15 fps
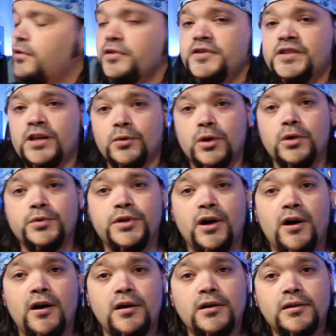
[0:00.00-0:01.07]
Zero
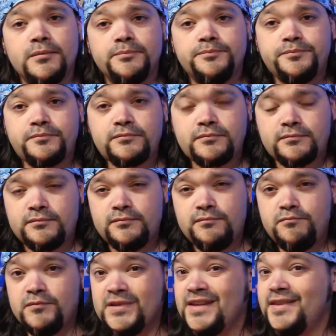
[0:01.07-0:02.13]
Dawn.
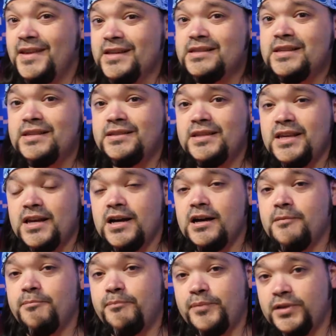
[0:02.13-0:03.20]
This is the
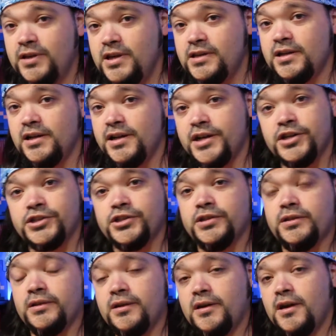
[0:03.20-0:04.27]
complete edition,
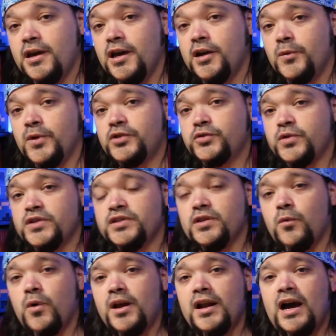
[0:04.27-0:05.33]
which was the
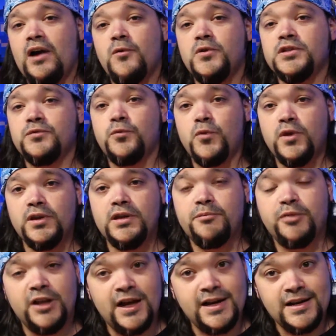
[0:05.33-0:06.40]
one I was really
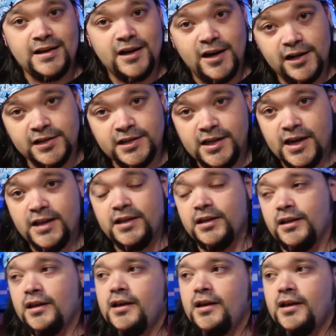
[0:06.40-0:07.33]
planning on getting.